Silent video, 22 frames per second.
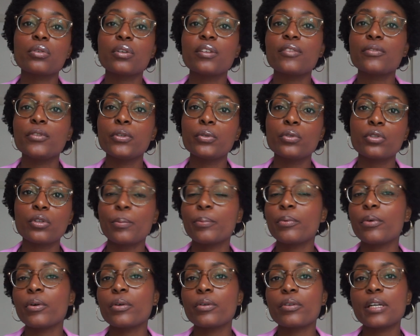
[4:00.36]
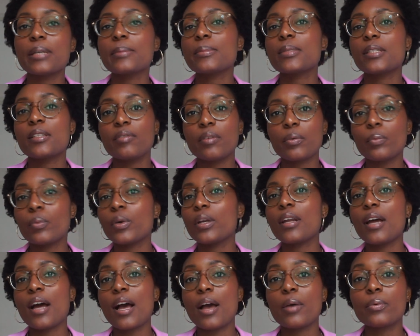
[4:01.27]
in future programs, even when
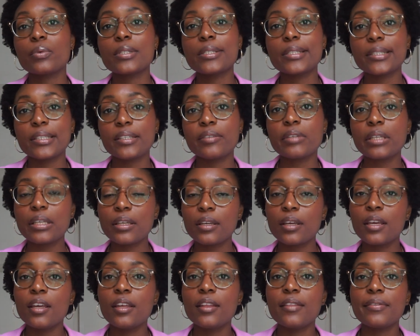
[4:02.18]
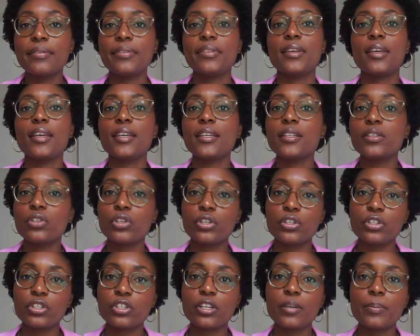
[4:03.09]
I was leaving the
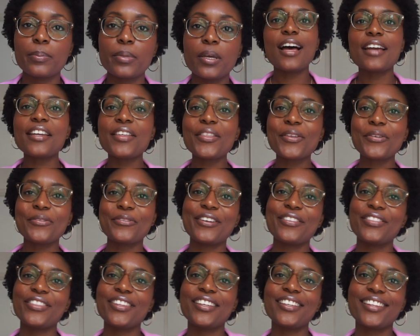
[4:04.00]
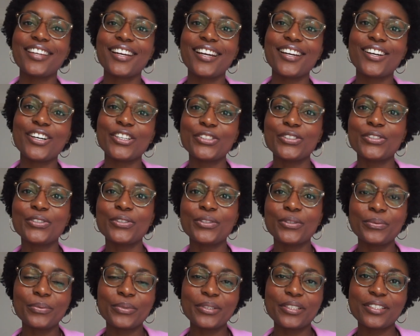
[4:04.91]
internship. Another fun thing that I got to
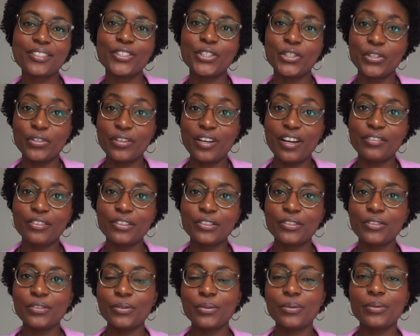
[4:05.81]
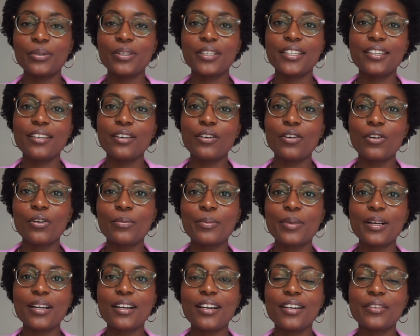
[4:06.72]
do was to travel to
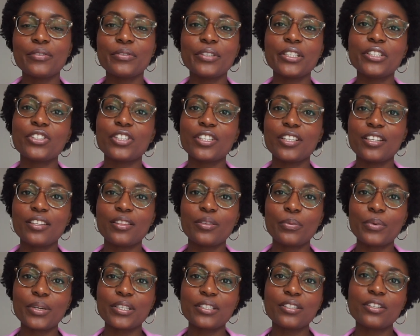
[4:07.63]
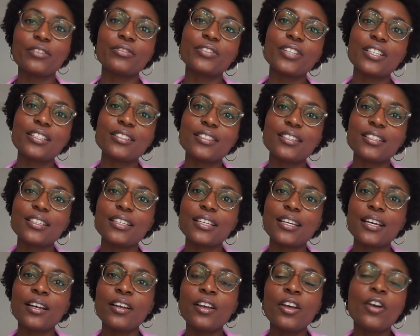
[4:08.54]
Kigoma, a region in the western of
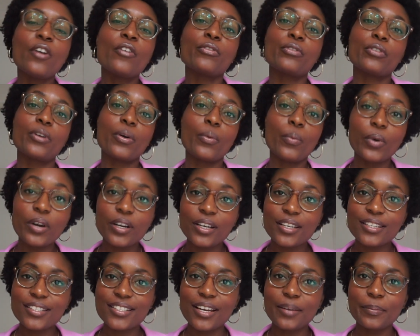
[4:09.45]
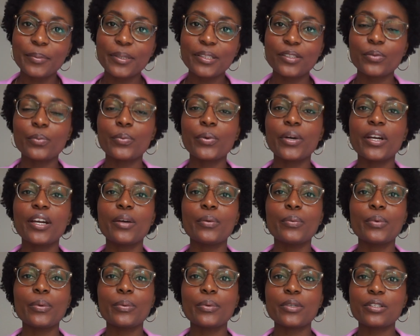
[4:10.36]
Tanzania, for a work assignment where
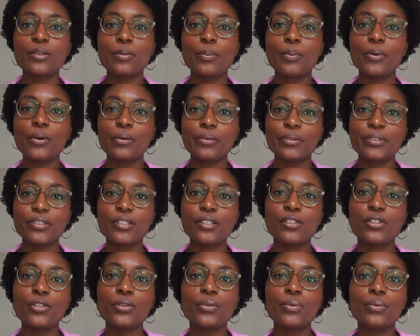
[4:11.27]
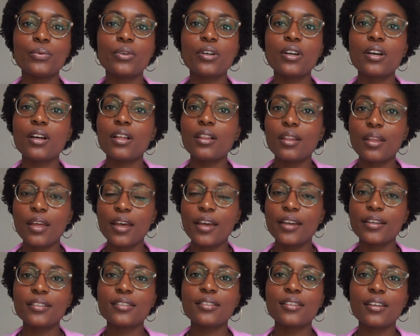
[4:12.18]
we were supposed to
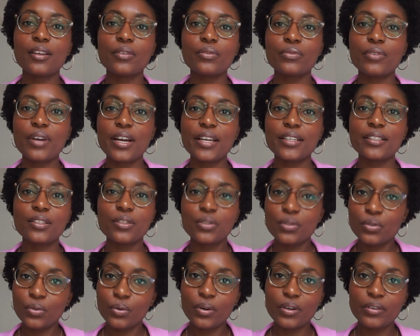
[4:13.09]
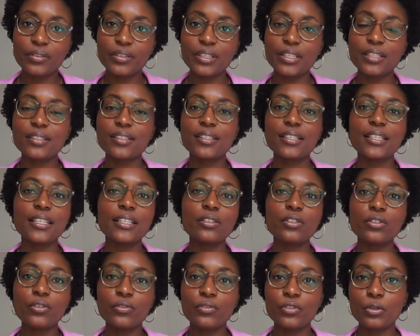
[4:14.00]
collect and write stories,
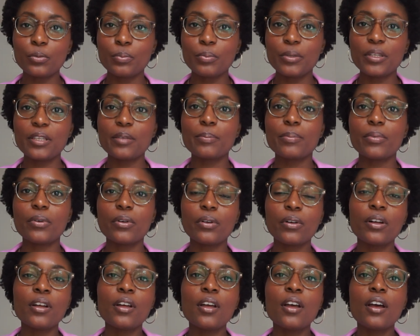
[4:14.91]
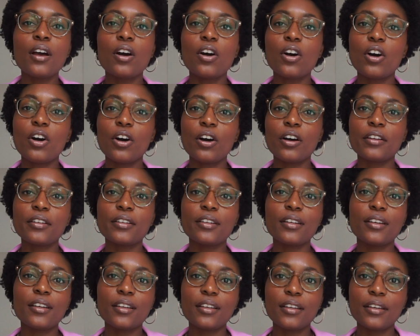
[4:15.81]
interview people on
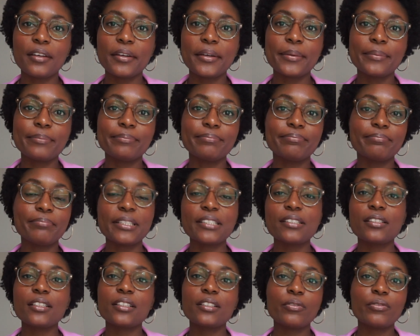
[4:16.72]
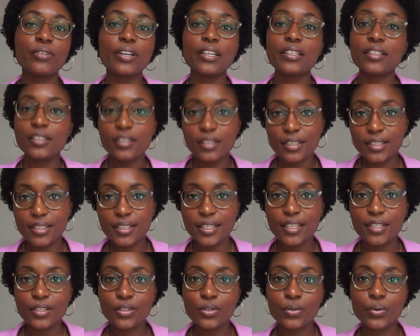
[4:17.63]
basically finding
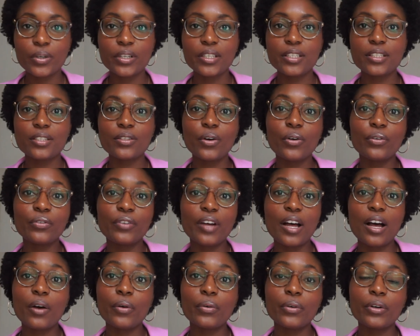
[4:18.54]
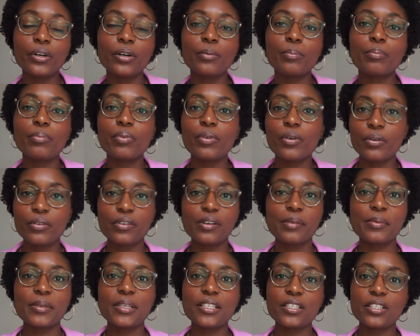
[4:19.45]
success stories of our
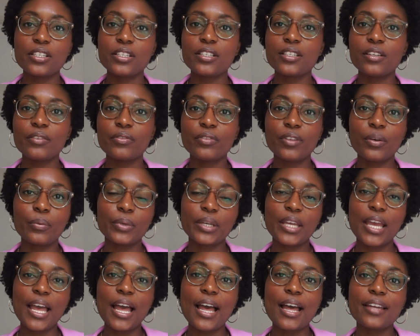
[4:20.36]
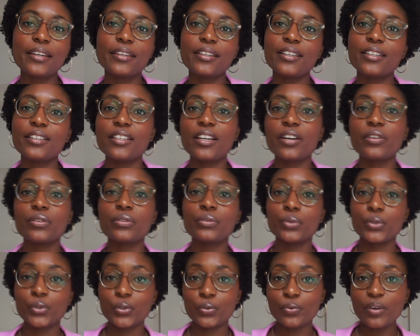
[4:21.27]
program initiative that we had in
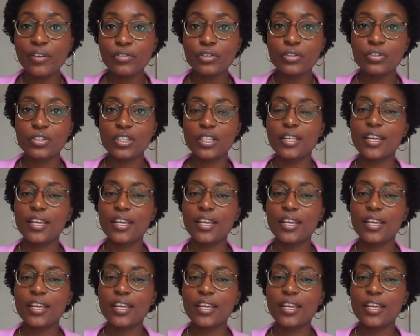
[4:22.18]
Nyarugusu refugee